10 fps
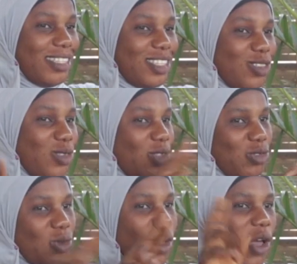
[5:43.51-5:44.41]
And later
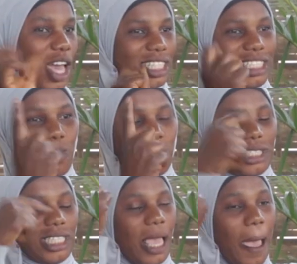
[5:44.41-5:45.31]
they will
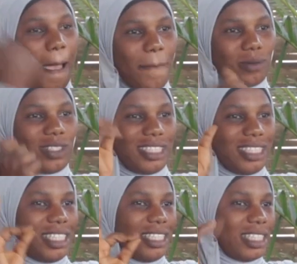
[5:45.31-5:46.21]
explain, or some will not
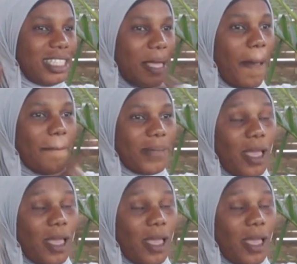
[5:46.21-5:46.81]
explain, some will have that.